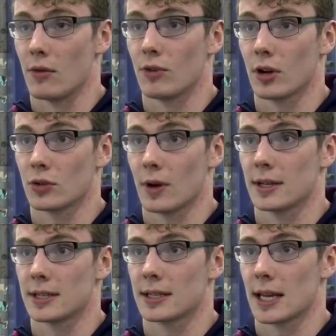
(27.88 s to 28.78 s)
Rio
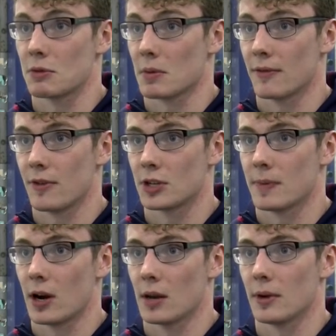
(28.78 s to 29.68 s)
2016 was my
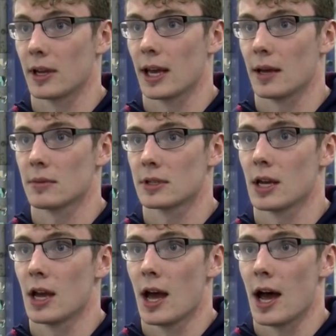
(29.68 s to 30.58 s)
first Paralympic Games,
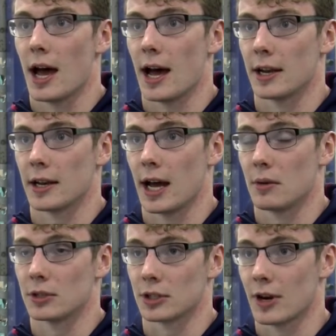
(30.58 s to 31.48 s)
and I
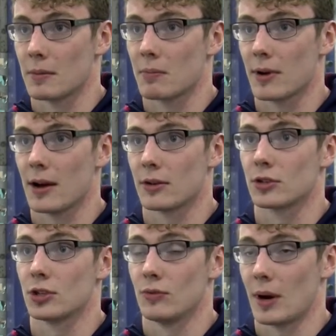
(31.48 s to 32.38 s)
was incredibly proud
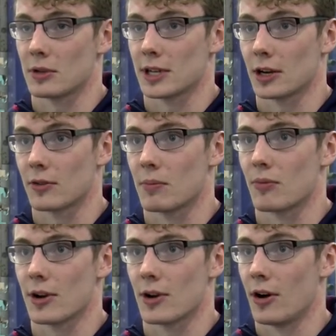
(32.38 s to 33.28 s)
to represent Great
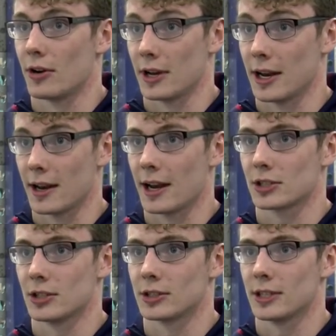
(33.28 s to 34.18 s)
Britain on an
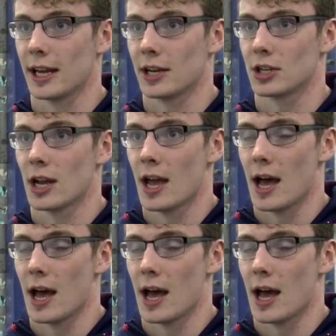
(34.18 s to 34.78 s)
international stage.